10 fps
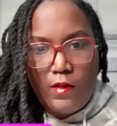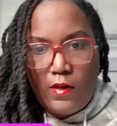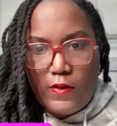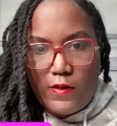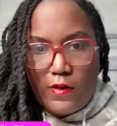
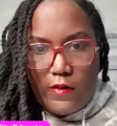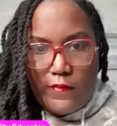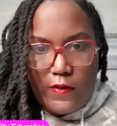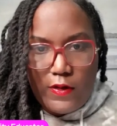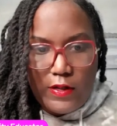Sorry
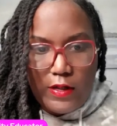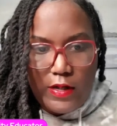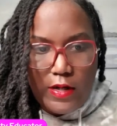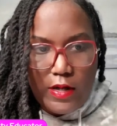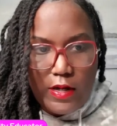for the
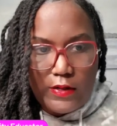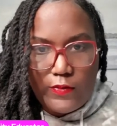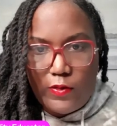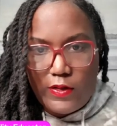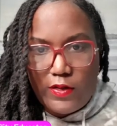delay. I just
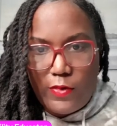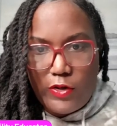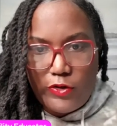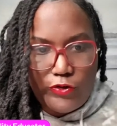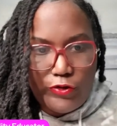wanted to make
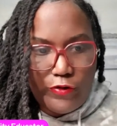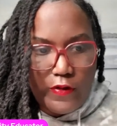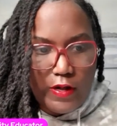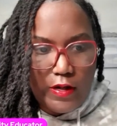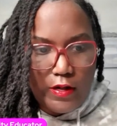sure
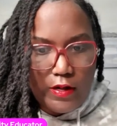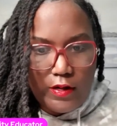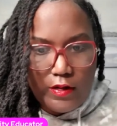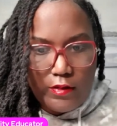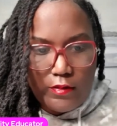that
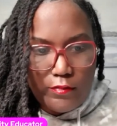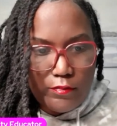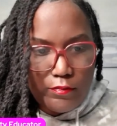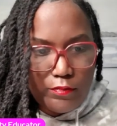I'm